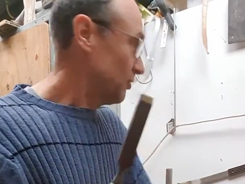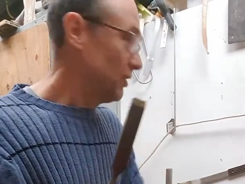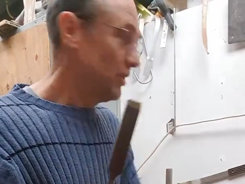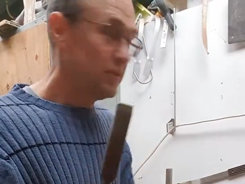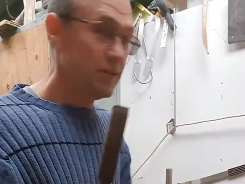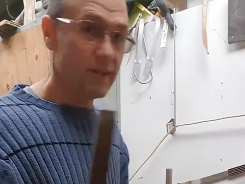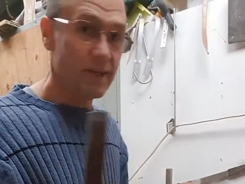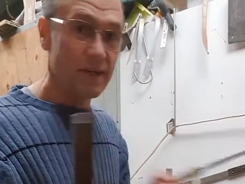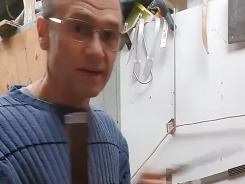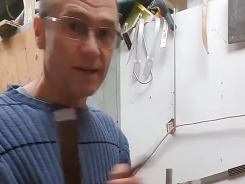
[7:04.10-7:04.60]

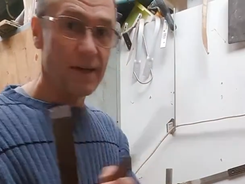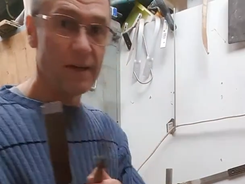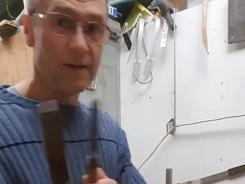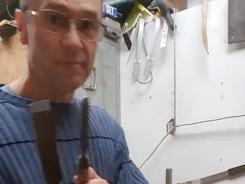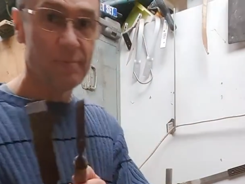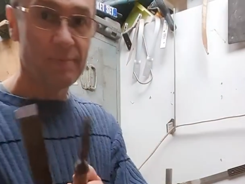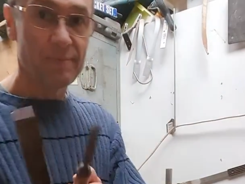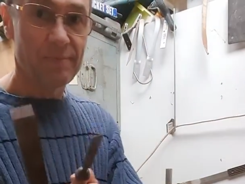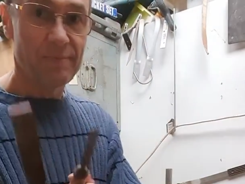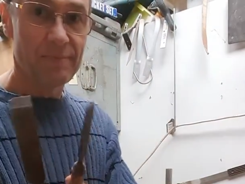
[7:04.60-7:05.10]
not that you need
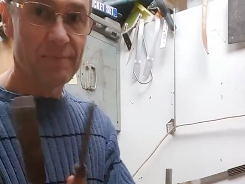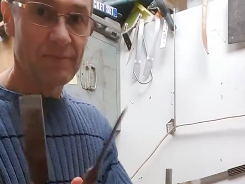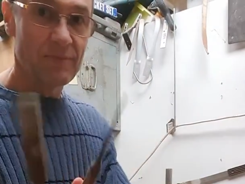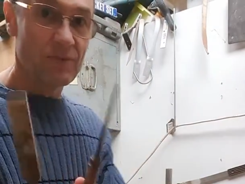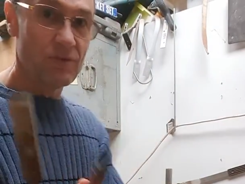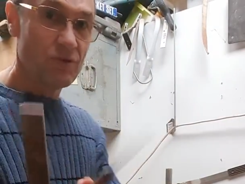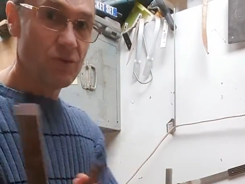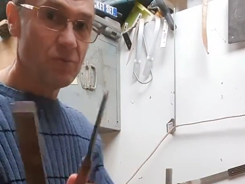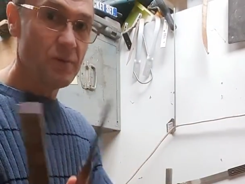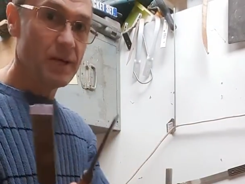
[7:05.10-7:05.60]
them
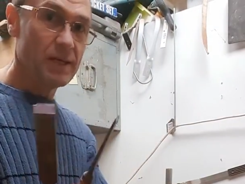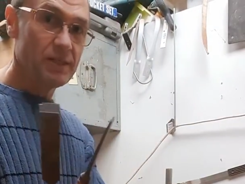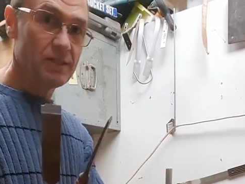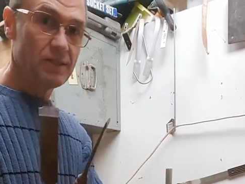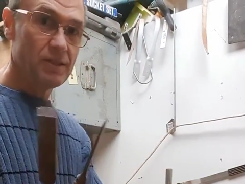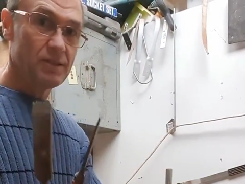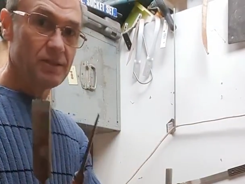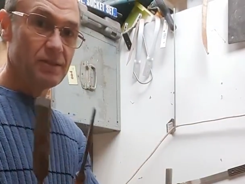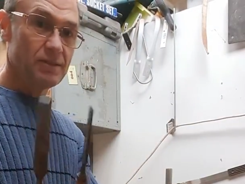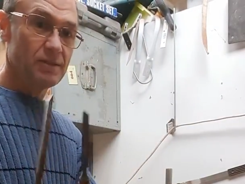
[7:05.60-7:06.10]
too
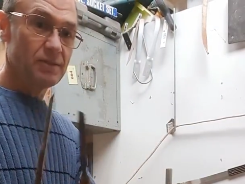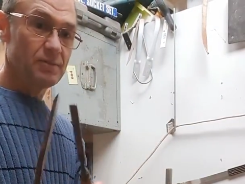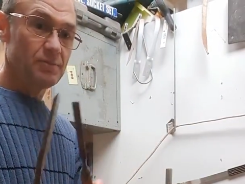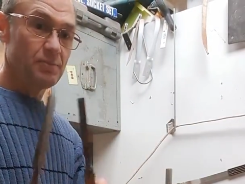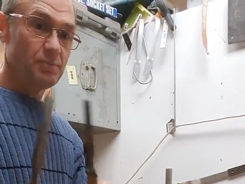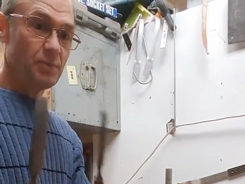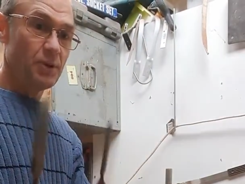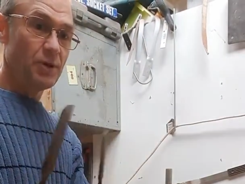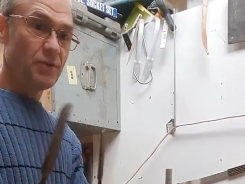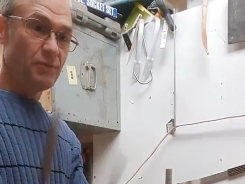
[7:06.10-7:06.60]
much,
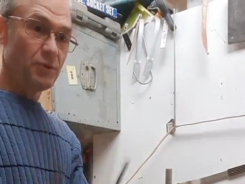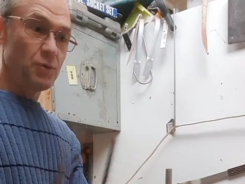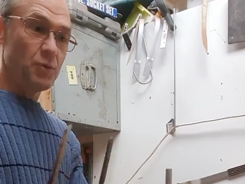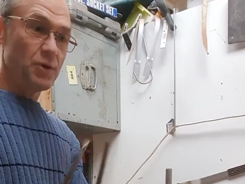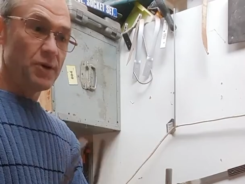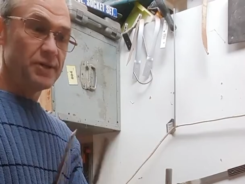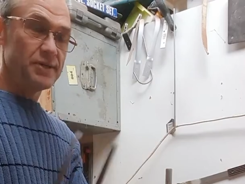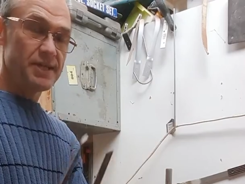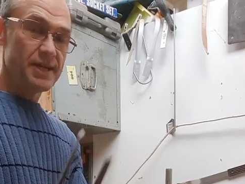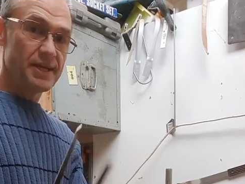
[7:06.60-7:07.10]
but if you
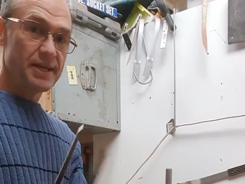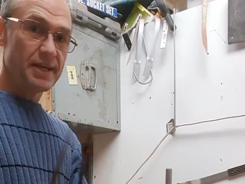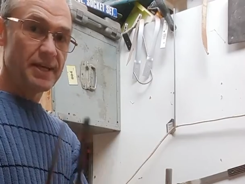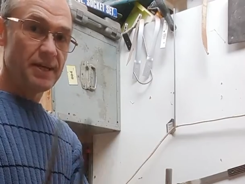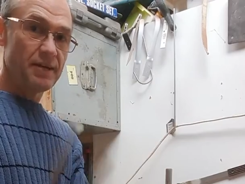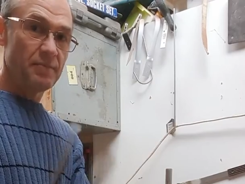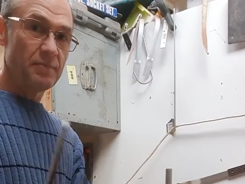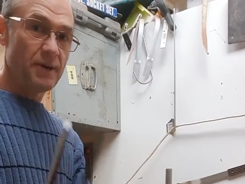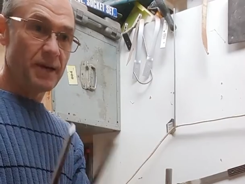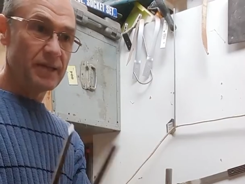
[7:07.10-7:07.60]
want to dig
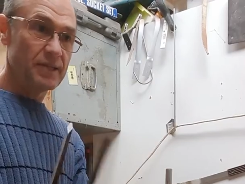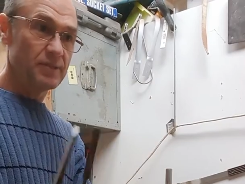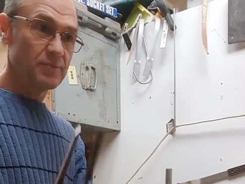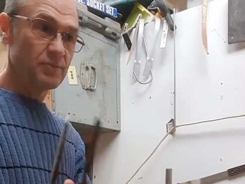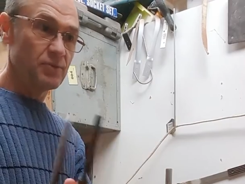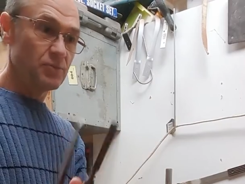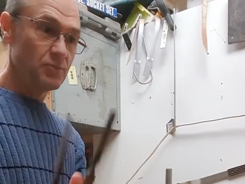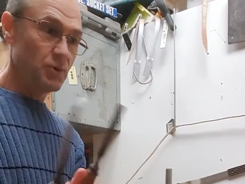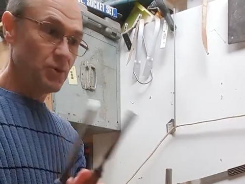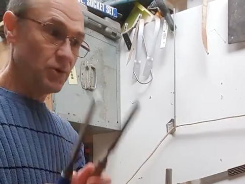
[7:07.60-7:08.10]
in and make some
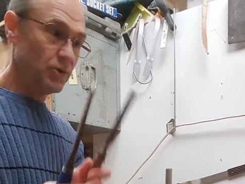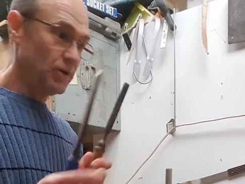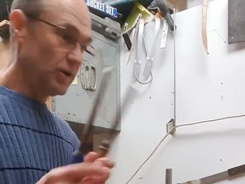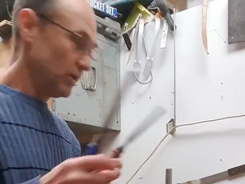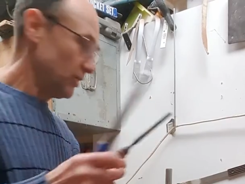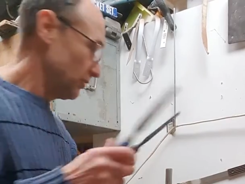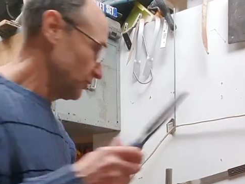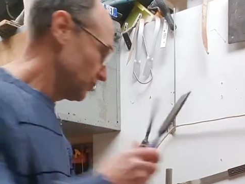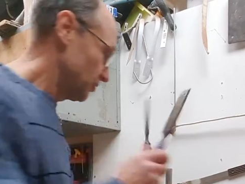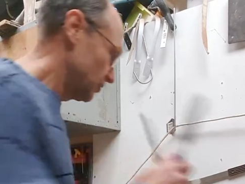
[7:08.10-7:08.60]
smaller
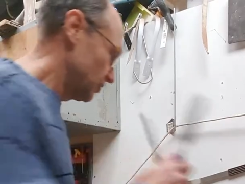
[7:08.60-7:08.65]
holes,